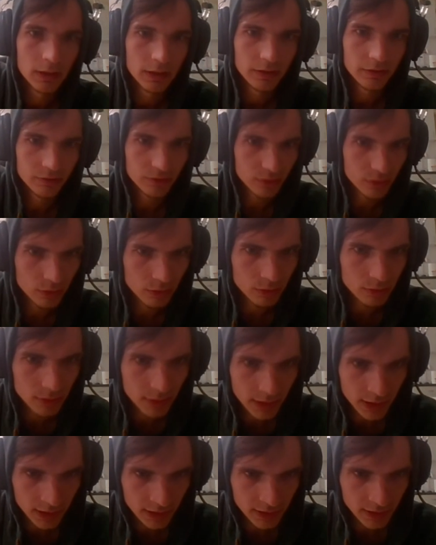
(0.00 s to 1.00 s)
So
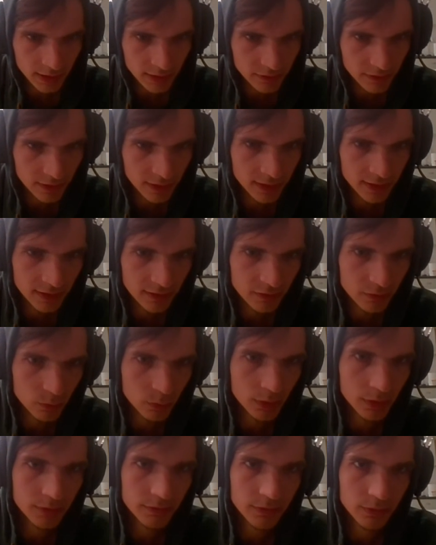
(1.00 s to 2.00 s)
I guess
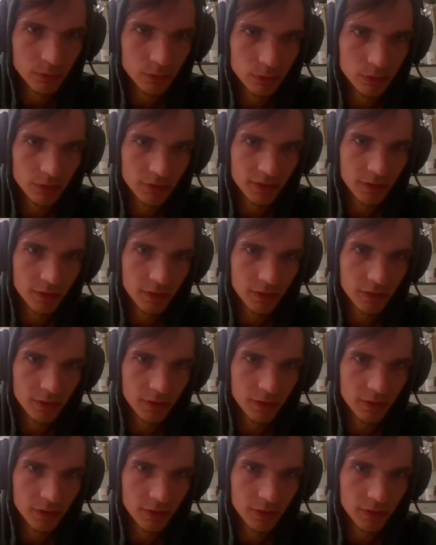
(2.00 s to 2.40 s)
one of the rules